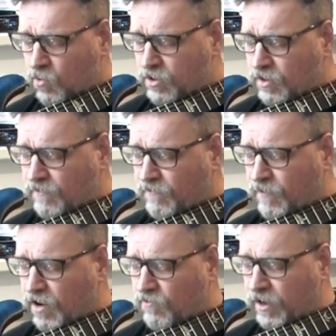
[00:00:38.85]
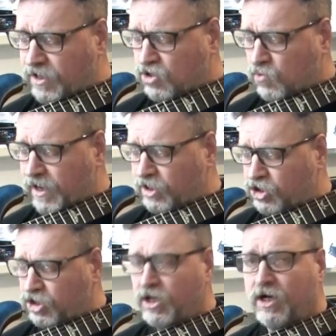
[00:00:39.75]
We do have a 5-way
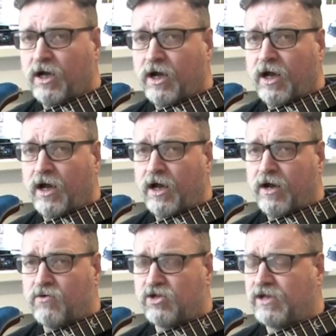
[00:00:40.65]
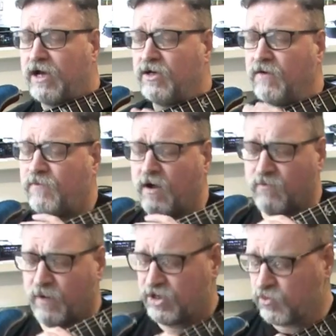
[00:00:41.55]
switch, standard
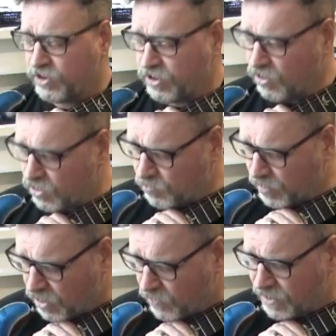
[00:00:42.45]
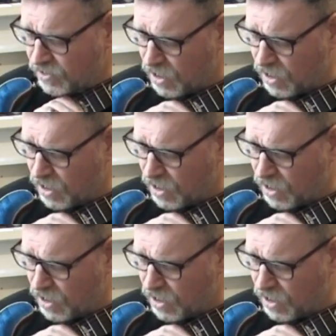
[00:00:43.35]
5-way switching on a PRS.